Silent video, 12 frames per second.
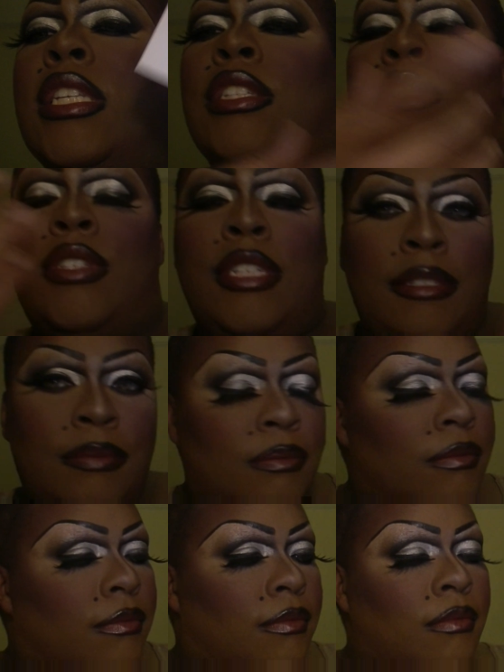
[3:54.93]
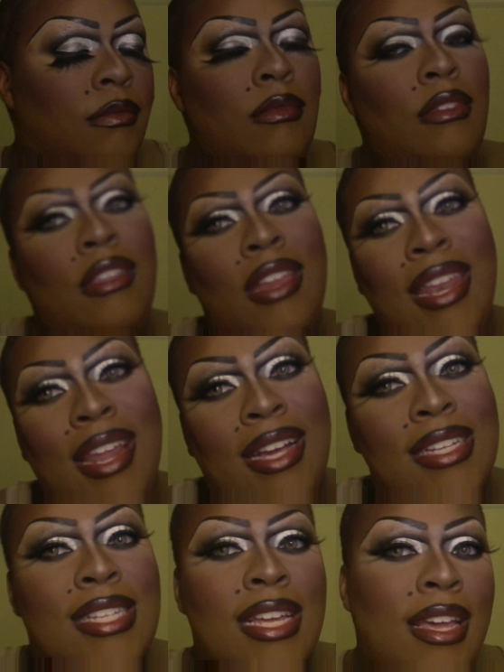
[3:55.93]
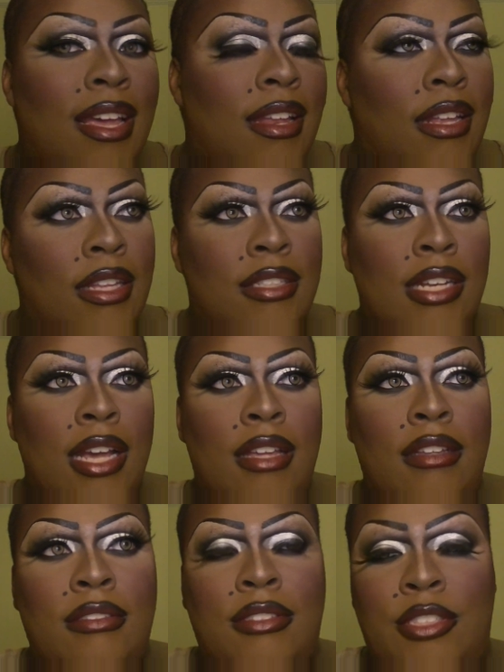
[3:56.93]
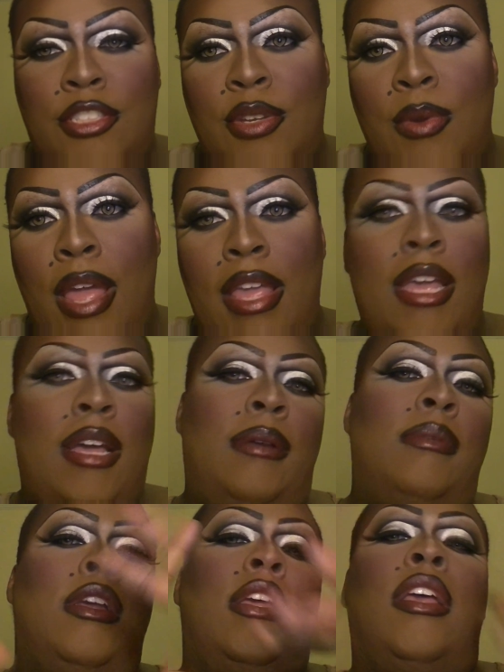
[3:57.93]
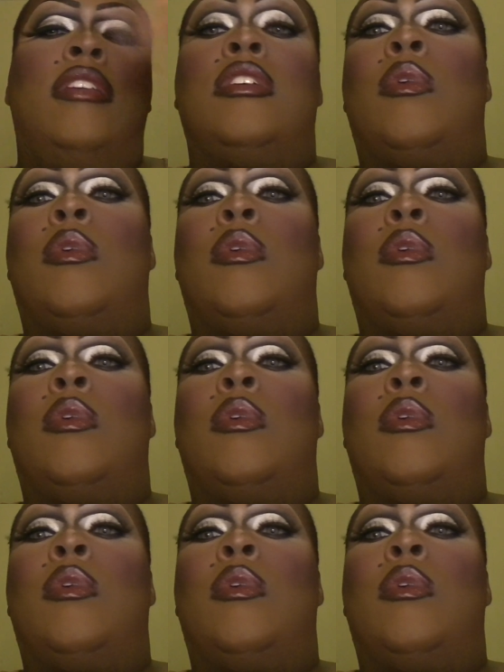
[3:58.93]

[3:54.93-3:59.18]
entry. Like I said, it's like 2 a.m. is the